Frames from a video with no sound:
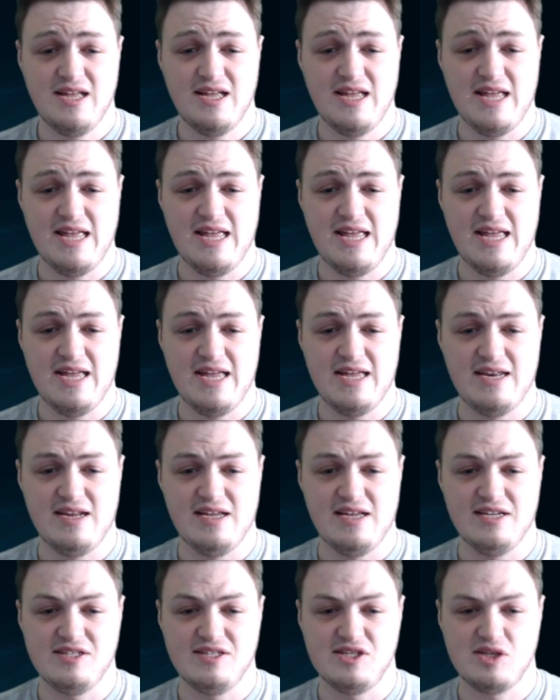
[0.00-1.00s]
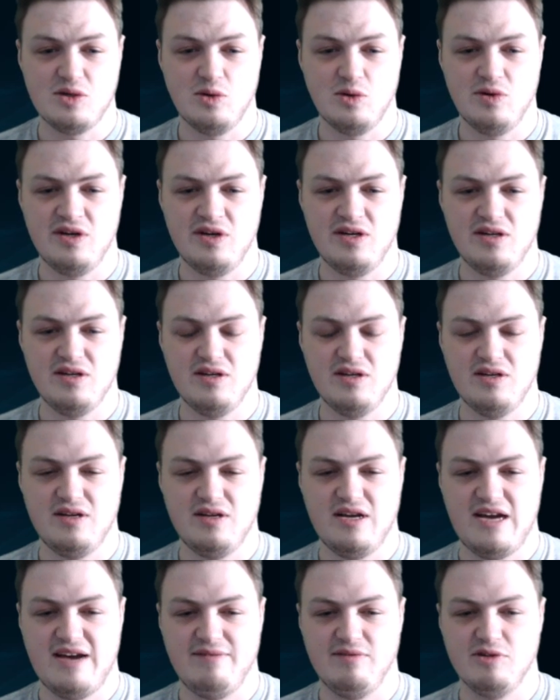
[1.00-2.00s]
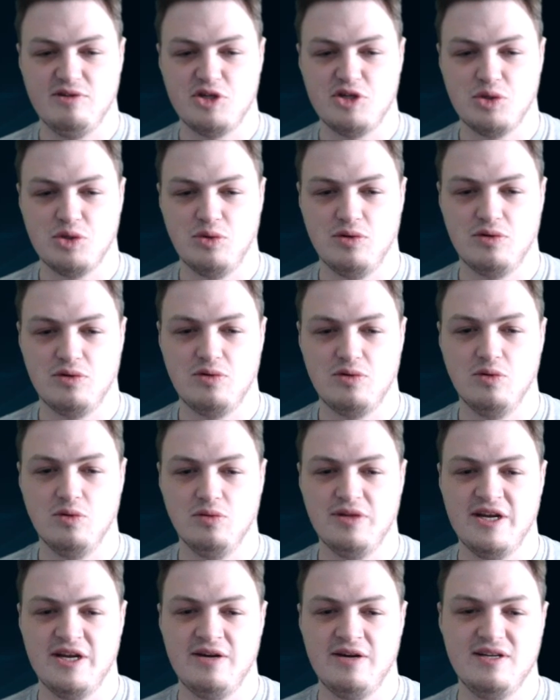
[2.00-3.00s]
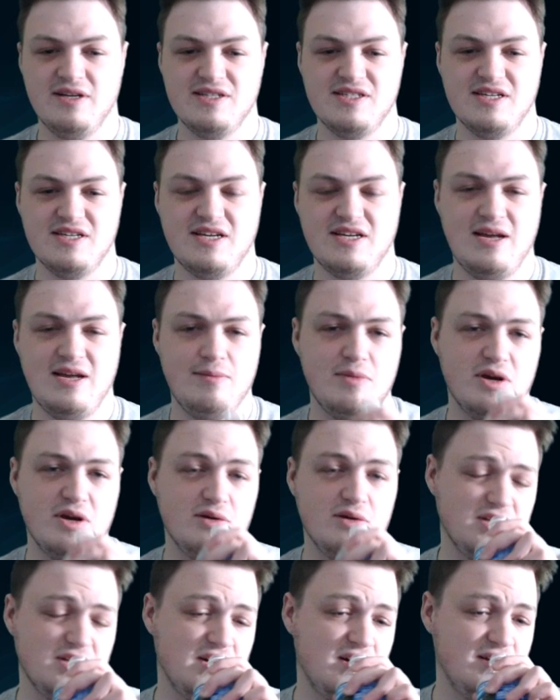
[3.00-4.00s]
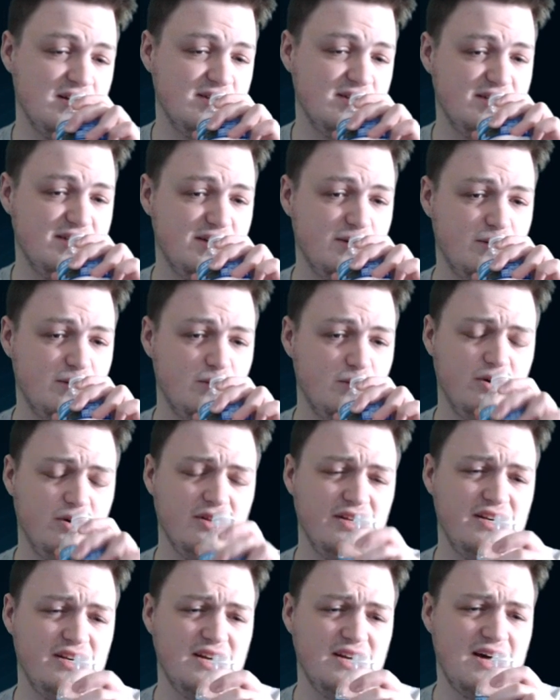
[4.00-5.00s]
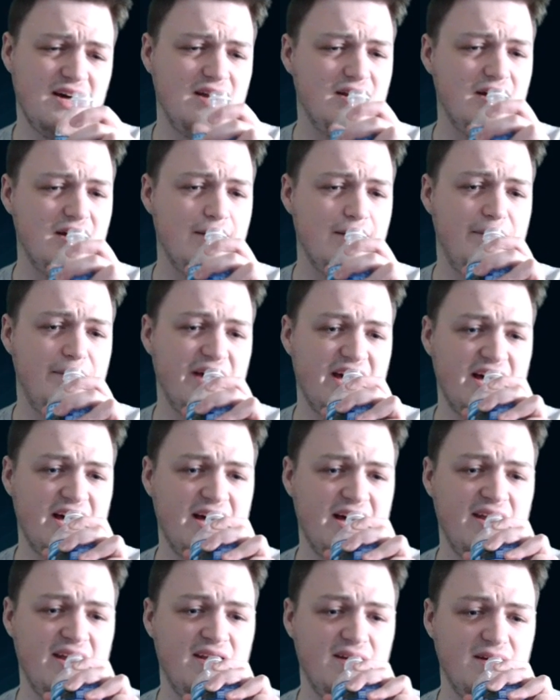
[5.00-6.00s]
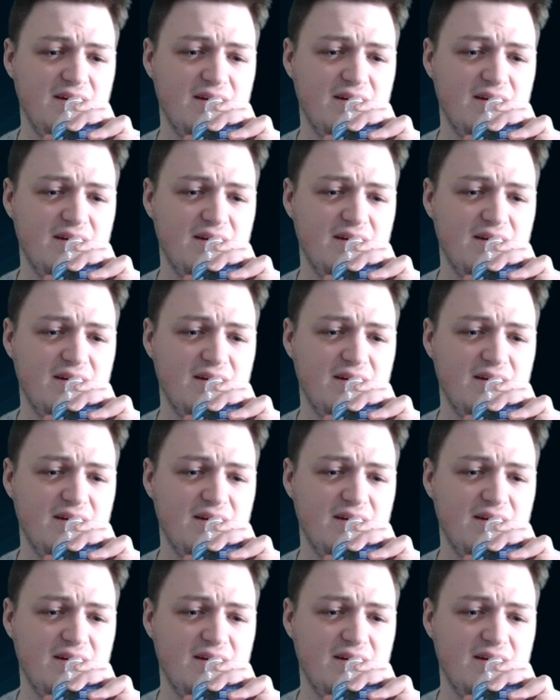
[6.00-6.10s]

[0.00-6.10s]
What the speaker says: and it's going to have a shorter cooldown as the game goes on, so really not a bad